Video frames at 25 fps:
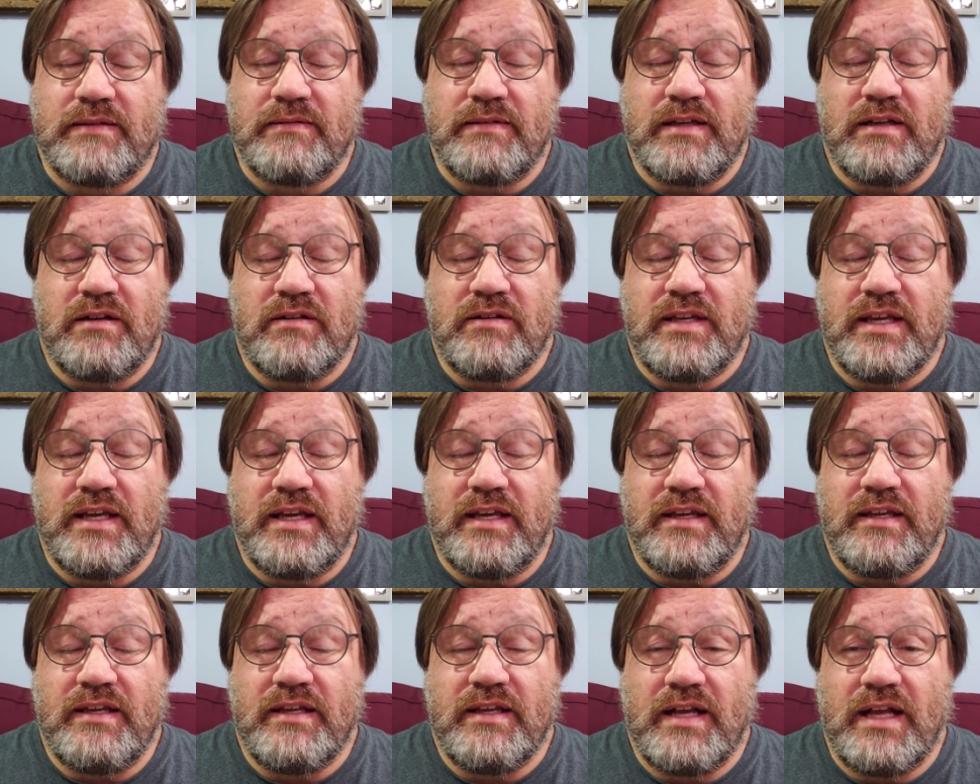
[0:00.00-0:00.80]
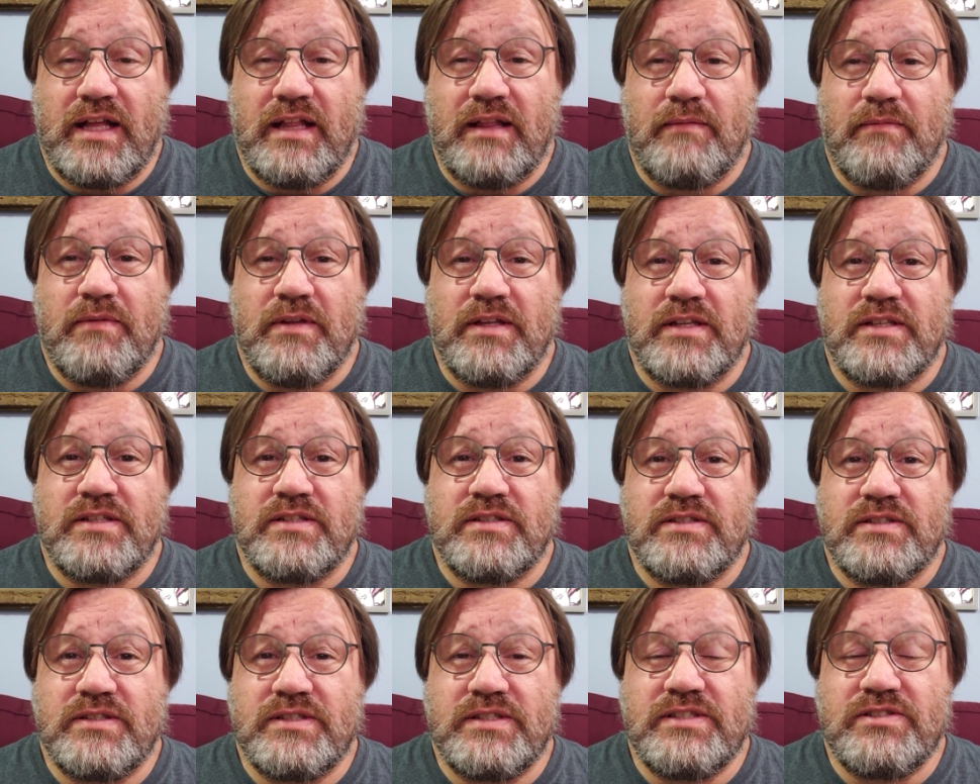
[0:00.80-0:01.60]
I'm like, okay, I'm going to
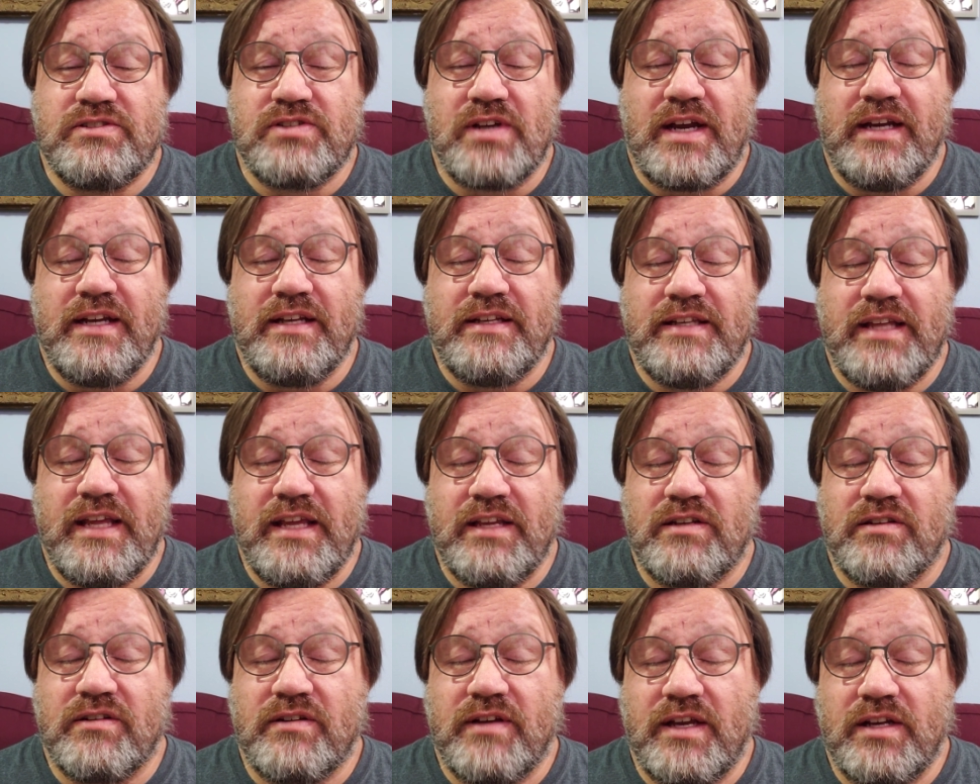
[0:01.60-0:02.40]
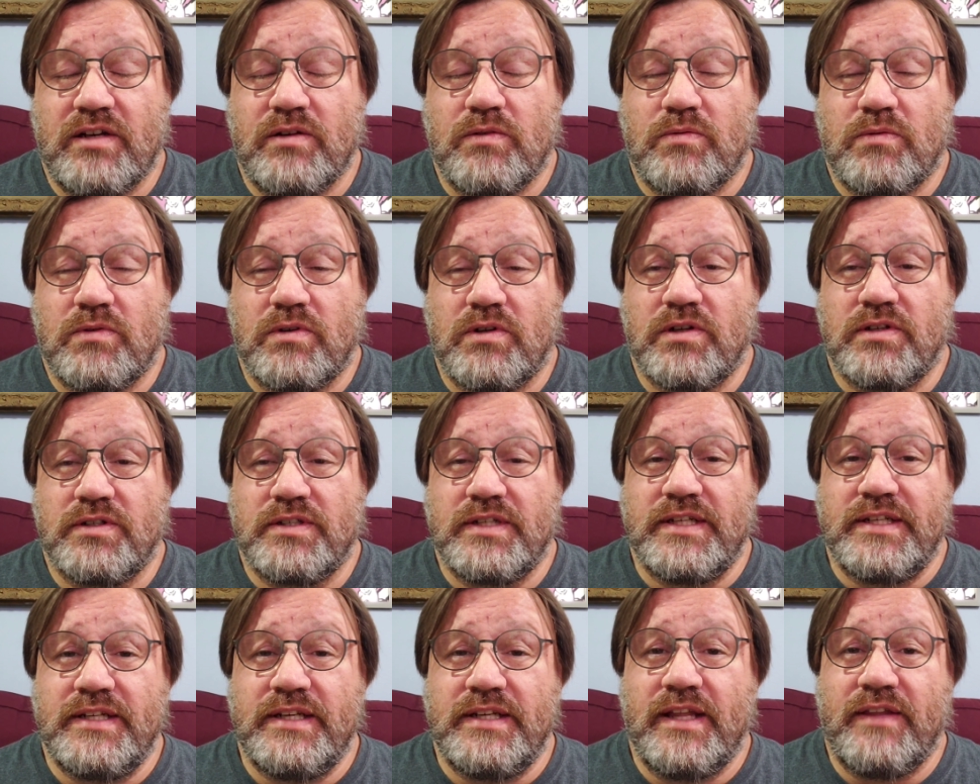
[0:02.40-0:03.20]
try to take her at her word
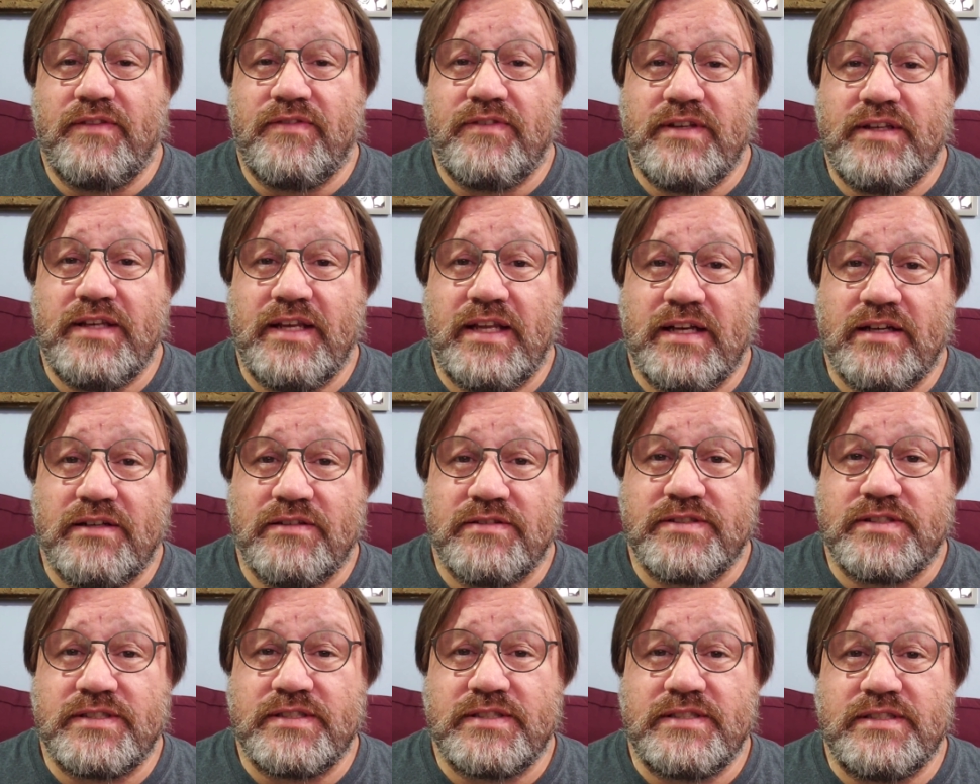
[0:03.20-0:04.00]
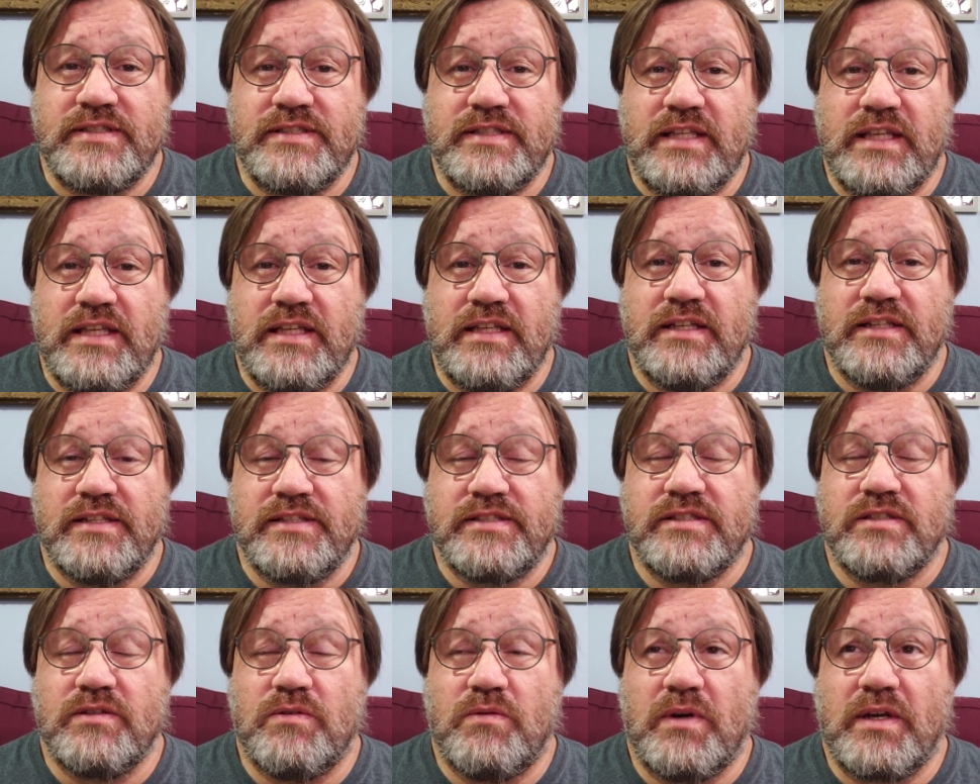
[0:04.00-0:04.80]
that nothing else is needed.
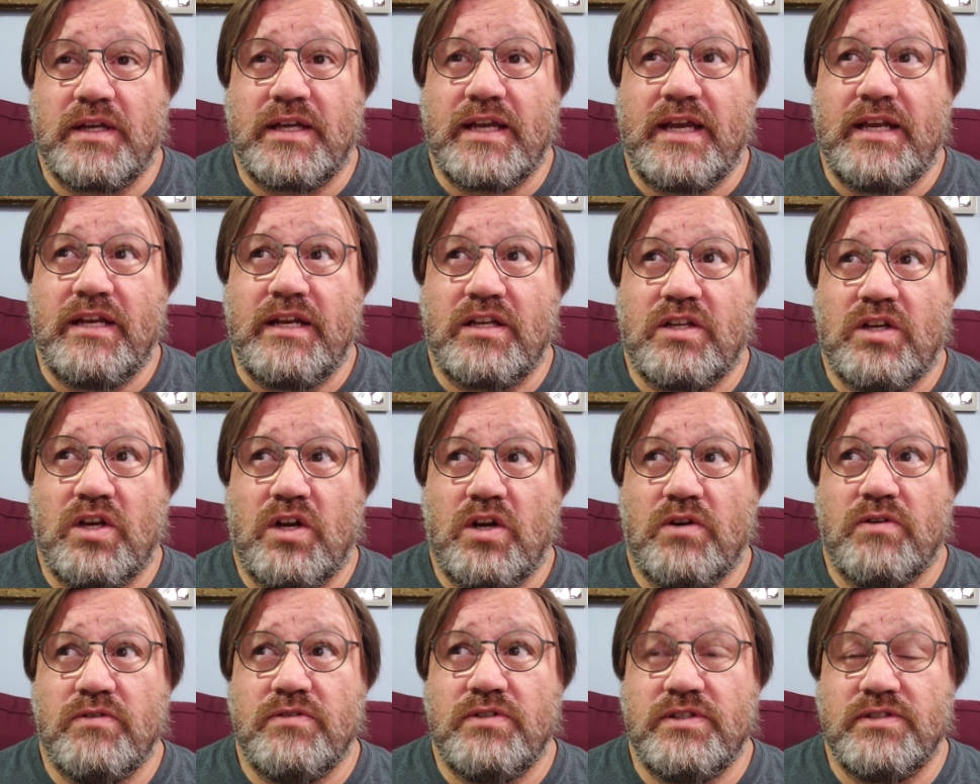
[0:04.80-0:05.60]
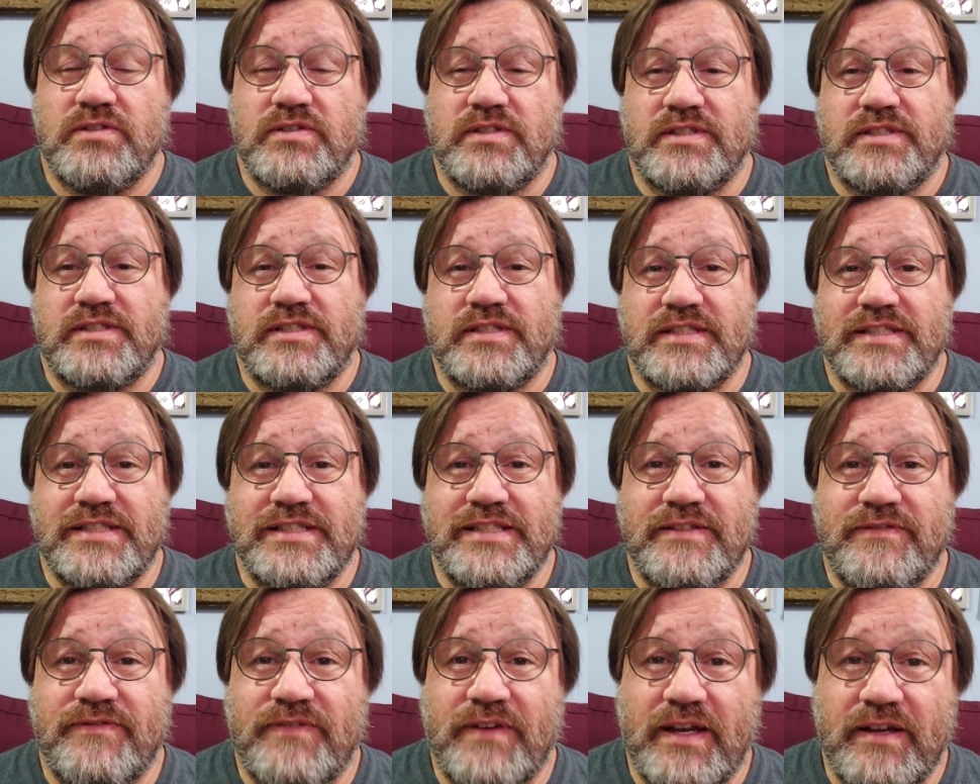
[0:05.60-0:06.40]
So what kind of code uses
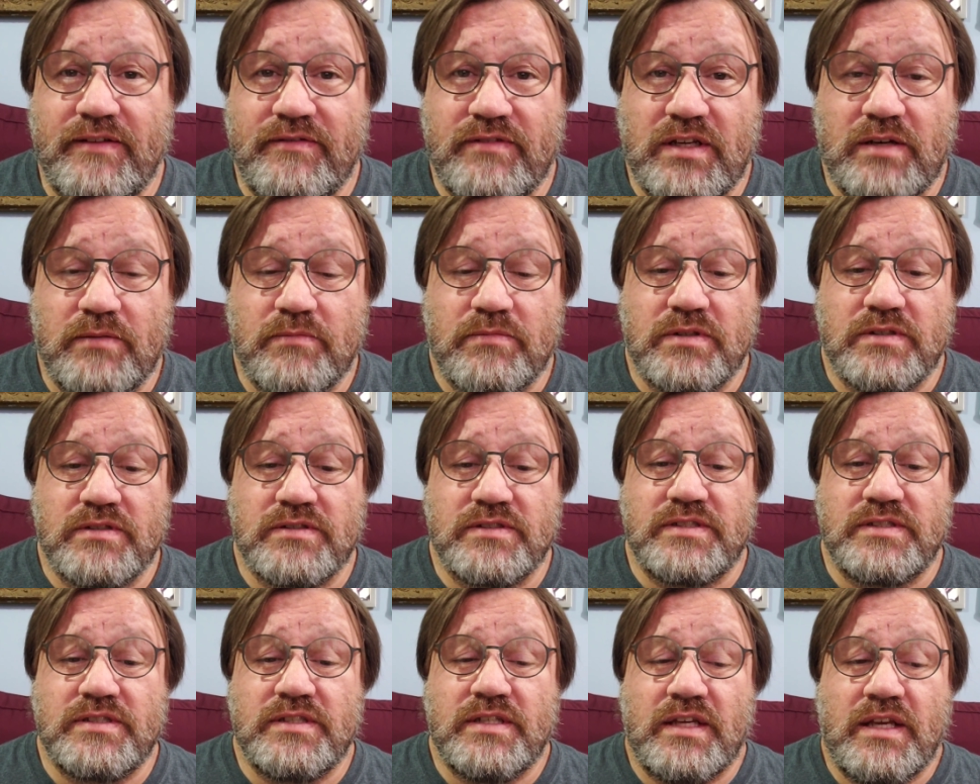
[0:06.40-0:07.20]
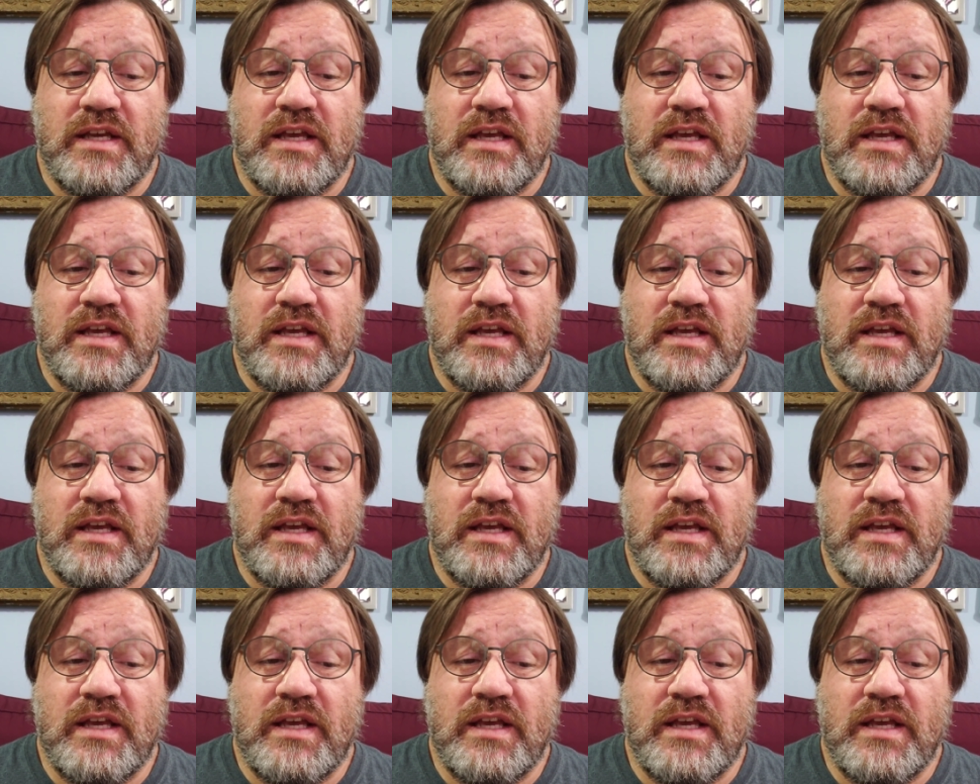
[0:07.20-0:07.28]
65 numbers?